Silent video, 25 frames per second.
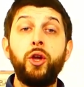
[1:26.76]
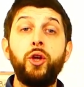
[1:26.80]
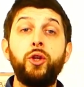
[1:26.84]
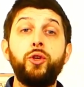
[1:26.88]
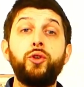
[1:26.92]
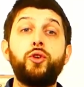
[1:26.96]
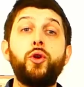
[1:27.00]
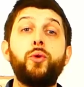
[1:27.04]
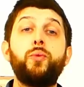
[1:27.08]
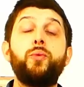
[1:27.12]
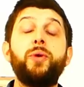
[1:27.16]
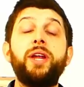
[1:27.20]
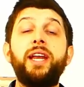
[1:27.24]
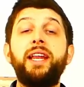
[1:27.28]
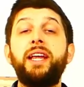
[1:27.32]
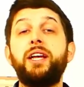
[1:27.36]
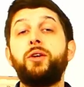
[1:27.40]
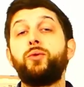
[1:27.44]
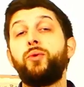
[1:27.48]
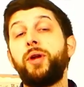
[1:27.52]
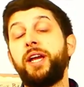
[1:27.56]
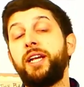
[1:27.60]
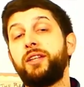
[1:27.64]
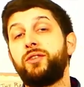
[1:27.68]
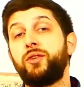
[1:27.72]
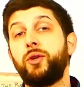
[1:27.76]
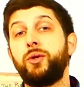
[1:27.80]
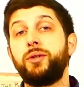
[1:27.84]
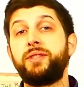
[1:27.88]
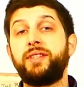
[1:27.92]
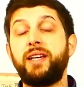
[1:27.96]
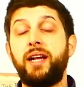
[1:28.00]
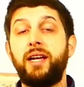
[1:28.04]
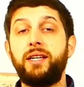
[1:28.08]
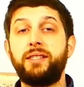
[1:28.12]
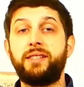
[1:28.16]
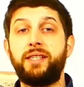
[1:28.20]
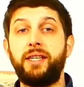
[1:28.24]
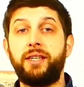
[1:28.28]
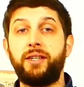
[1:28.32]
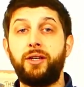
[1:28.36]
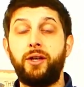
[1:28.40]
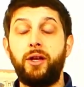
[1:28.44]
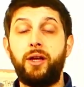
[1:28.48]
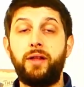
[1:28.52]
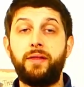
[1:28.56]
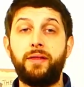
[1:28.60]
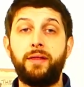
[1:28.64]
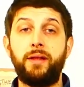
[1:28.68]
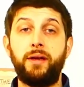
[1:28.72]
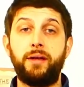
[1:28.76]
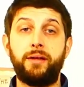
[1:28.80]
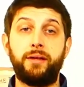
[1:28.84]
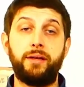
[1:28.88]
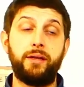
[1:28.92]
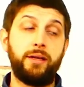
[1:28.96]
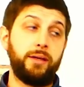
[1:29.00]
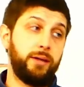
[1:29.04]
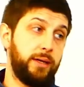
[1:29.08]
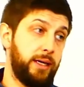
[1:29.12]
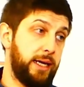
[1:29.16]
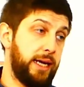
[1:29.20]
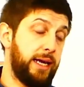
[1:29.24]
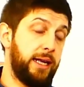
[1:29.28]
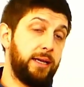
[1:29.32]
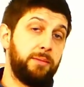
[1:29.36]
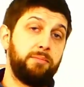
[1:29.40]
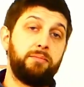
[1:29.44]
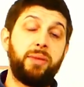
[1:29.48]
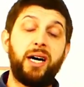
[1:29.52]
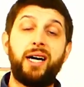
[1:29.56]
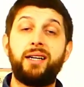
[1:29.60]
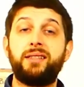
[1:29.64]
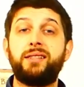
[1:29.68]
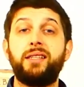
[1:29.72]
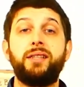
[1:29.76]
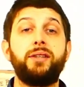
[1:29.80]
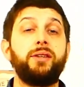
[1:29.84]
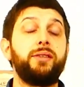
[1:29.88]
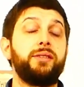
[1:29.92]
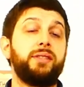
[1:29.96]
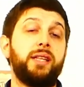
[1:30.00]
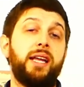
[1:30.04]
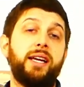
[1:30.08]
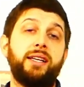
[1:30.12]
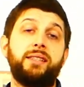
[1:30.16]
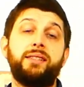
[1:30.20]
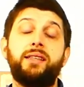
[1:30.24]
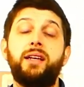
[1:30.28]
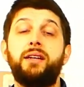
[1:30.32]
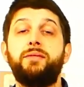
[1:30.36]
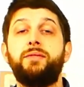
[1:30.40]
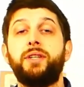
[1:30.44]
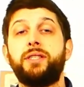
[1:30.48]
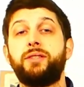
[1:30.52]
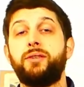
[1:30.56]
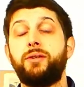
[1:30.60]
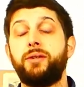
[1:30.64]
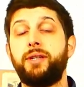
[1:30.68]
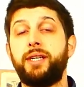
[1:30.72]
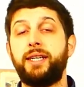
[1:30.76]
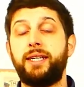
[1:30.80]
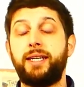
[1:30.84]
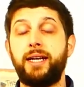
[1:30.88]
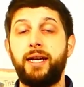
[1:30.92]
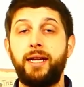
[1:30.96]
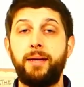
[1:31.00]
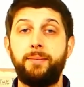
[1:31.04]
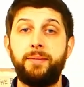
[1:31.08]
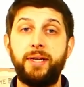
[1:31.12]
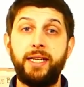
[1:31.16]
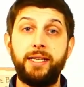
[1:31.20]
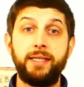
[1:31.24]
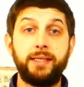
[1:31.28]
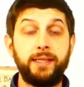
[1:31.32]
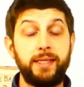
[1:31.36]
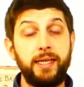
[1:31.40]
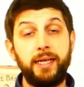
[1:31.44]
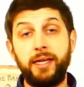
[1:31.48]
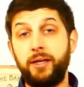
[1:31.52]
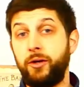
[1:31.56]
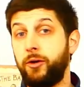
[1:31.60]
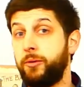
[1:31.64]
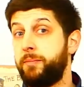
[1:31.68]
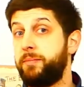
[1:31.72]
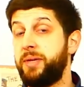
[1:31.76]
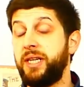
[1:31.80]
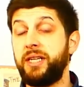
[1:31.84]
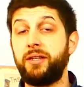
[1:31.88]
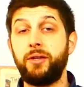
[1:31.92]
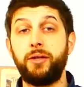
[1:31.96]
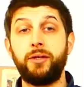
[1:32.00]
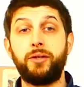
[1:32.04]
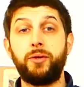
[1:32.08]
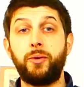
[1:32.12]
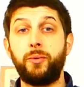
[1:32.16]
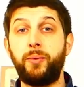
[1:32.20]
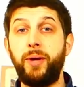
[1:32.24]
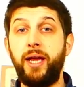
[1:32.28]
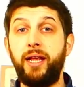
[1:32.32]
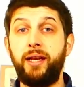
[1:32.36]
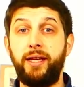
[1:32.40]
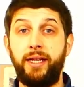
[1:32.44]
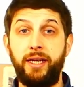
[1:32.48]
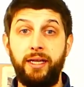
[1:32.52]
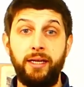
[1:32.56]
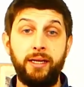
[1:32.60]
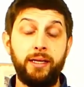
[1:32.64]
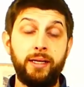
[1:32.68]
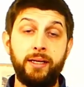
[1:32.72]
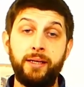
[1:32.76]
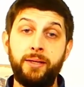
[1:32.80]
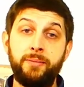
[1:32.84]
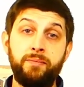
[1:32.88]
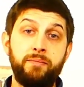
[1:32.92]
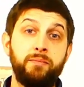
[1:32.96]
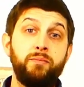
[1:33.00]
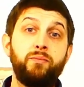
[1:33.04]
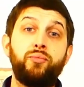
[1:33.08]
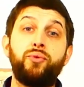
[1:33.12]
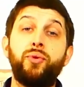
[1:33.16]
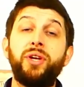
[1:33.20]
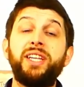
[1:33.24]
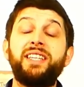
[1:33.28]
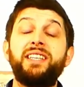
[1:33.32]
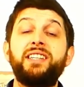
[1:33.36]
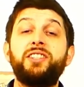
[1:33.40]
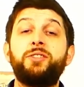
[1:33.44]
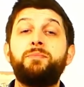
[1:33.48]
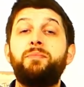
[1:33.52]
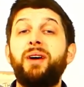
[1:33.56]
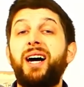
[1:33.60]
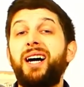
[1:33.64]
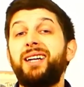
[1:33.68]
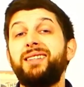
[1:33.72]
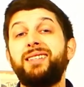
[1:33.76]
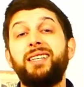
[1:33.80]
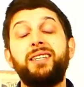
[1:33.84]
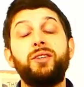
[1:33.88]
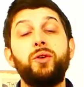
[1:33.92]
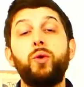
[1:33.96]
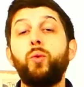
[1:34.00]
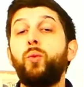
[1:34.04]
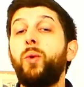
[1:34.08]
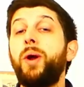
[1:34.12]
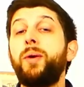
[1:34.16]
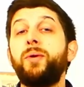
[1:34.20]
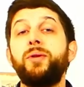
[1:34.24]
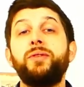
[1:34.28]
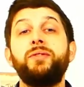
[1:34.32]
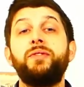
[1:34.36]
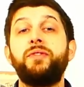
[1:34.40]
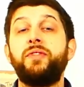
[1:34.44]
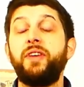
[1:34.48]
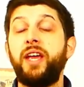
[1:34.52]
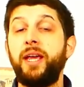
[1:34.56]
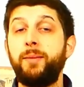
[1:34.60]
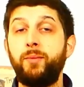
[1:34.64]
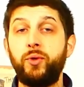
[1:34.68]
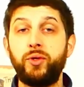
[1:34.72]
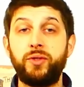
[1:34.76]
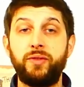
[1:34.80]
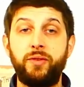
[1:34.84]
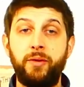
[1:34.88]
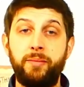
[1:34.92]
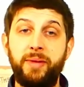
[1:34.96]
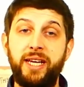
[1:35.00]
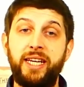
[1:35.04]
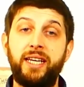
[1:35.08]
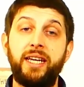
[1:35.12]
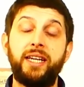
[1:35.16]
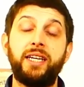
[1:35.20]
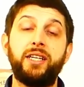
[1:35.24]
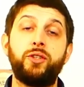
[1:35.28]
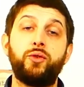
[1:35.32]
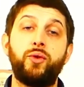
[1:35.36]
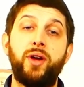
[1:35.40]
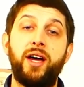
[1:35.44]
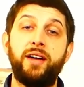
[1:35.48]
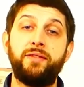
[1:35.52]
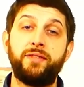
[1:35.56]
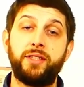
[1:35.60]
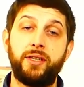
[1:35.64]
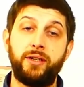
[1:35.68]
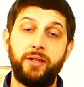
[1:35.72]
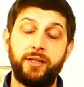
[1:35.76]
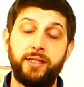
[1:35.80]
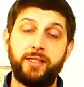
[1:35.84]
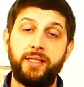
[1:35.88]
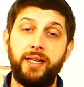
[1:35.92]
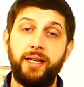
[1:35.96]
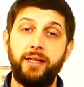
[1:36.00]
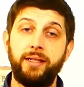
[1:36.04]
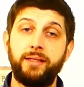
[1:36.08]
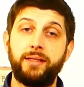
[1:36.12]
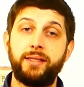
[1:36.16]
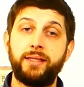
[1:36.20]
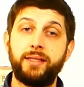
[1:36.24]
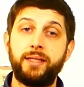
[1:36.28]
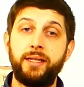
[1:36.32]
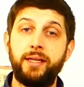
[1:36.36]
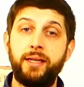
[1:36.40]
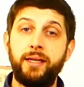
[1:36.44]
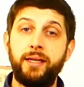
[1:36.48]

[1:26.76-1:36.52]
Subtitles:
the really great hotels in London and bartenders like Salvatore Calabrese or Peter Dorelli. British bartenders weren't famous for making craft cocktails.